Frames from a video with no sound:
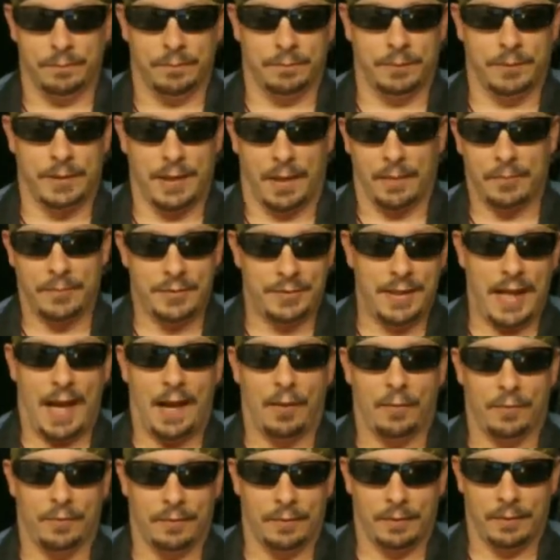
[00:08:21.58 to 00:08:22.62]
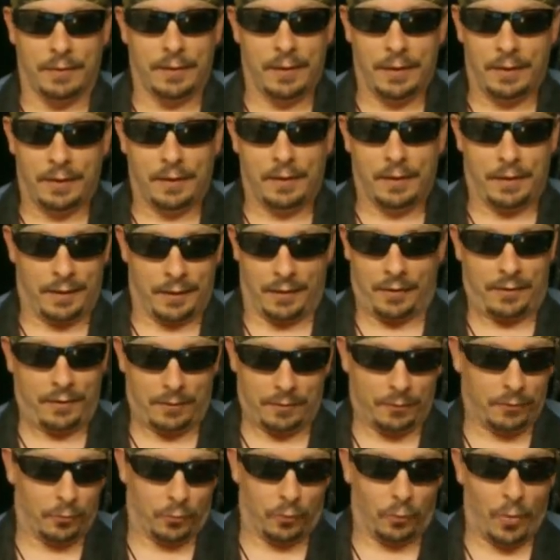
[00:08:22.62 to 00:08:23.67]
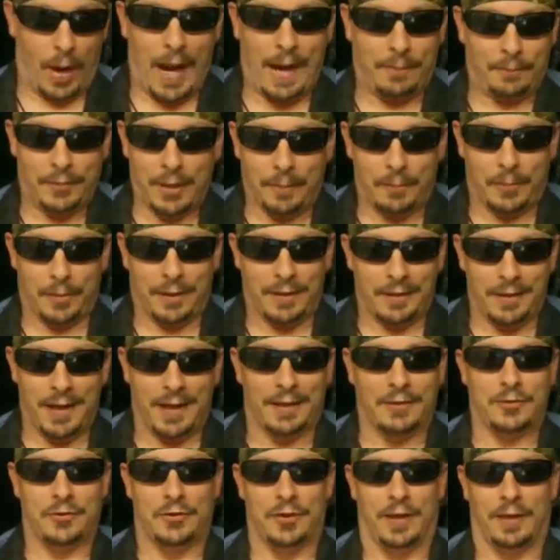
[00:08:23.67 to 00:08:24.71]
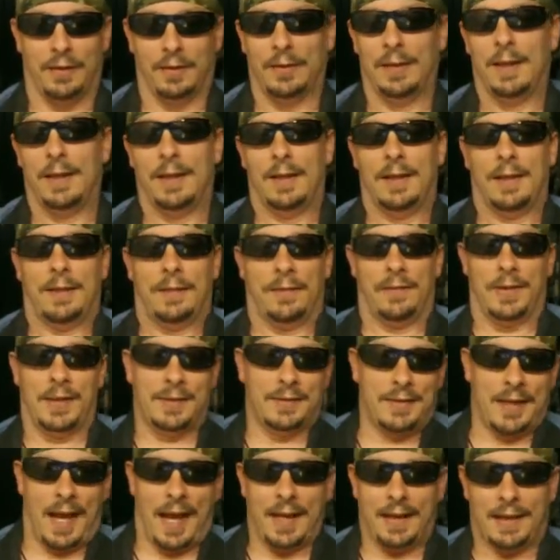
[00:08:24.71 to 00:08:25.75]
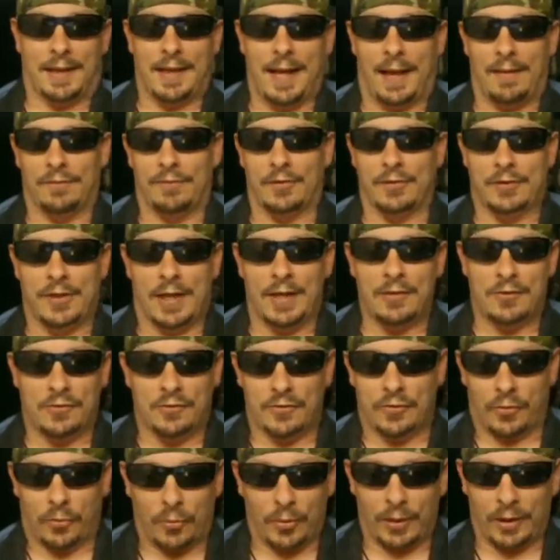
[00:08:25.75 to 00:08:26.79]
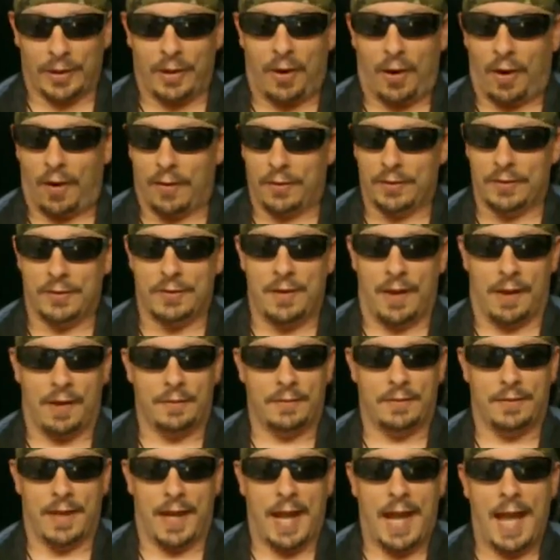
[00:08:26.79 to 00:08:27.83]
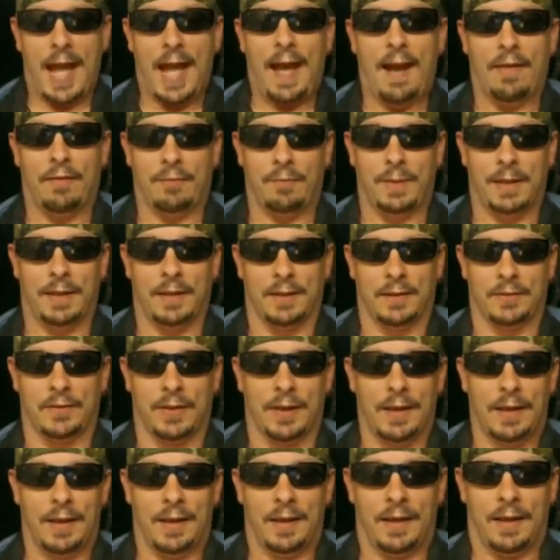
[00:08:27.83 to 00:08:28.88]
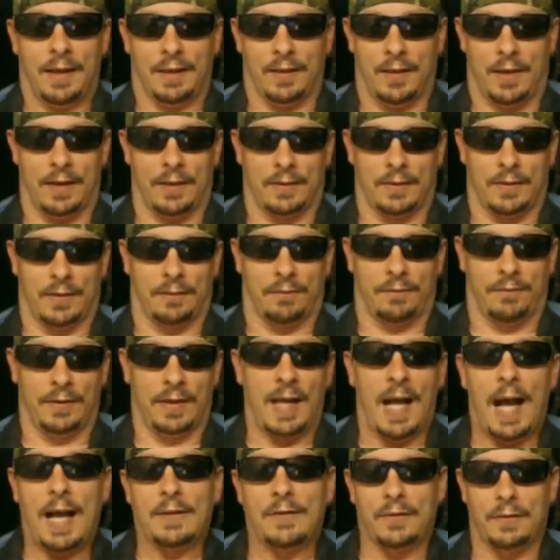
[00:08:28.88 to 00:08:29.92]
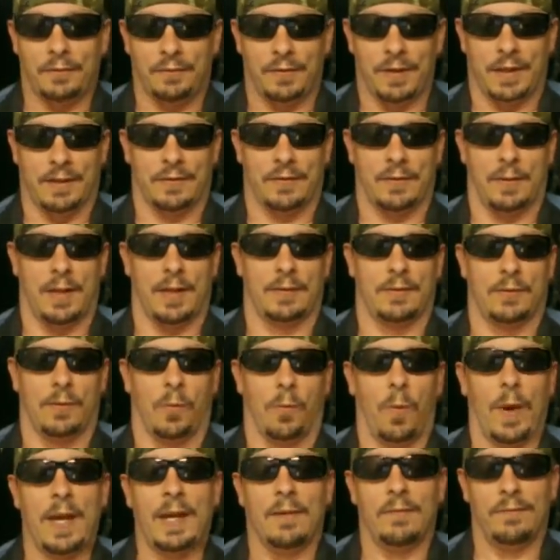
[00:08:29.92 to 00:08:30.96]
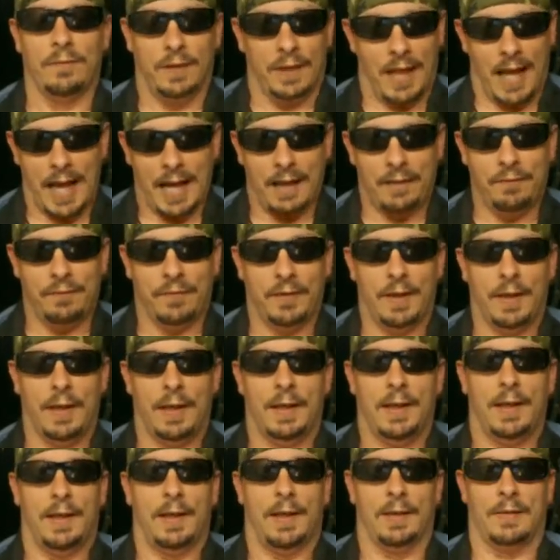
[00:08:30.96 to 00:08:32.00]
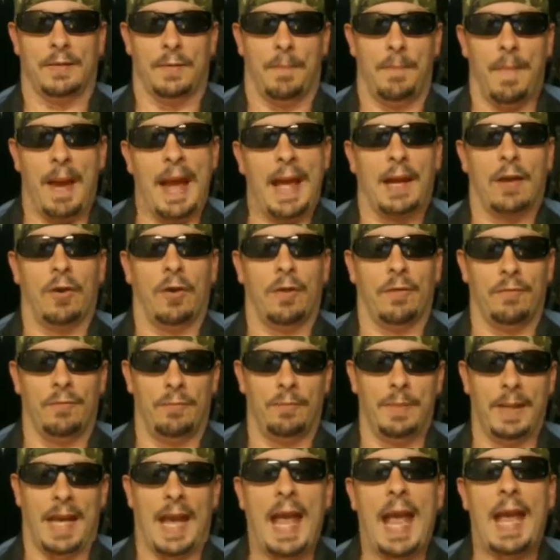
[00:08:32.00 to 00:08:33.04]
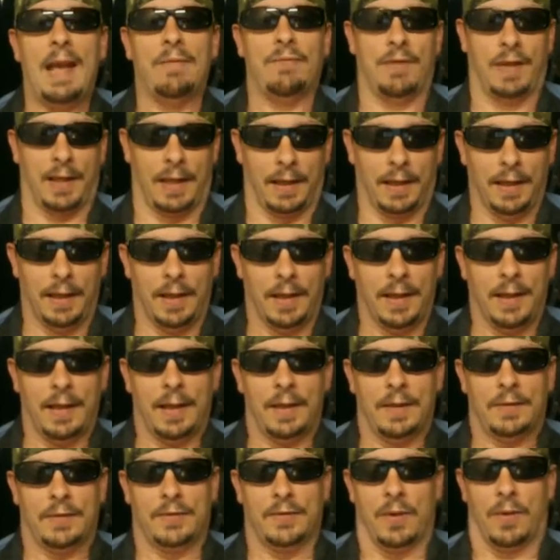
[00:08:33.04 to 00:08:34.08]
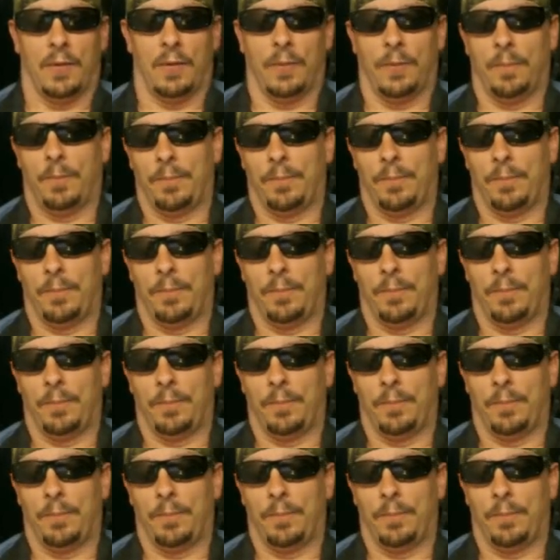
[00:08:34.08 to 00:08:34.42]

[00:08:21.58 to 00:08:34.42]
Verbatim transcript: comes down and wrapped up in a nutshell. These kind of conversations are really hard to have because it, it's a philosophy, it's a, it's a way of life, it's a manner of behaving. So